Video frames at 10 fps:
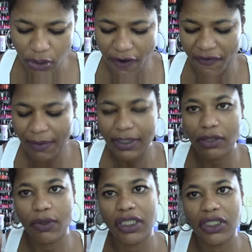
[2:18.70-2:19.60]
if I was
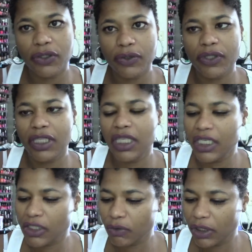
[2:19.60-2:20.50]
going to use
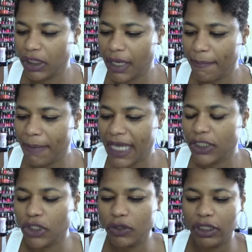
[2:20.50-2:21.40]
this one by
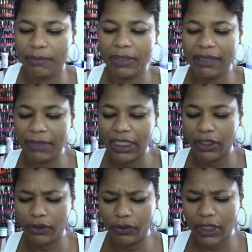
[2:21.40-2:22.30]
Julep, Emmy
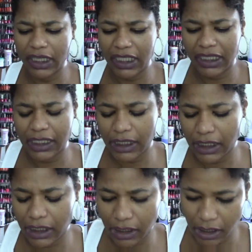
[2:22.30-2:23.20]
Lou. I think this
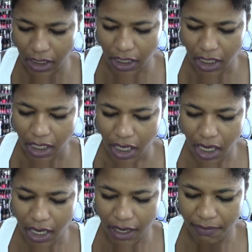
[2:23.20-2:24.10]
is
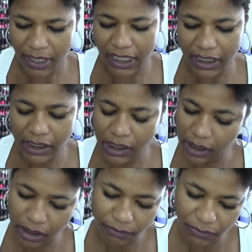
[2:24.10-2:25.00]
Um, yeah, this is
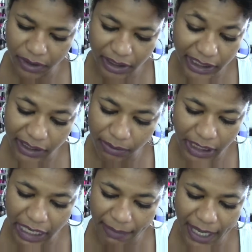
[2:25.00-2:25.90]
some, this one
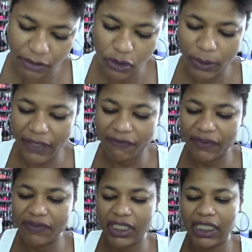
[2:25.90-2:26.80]
came out in twenty
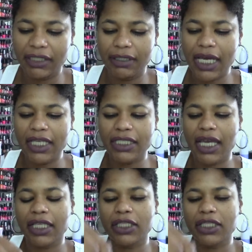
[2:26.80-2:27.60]
fifteen, not exactly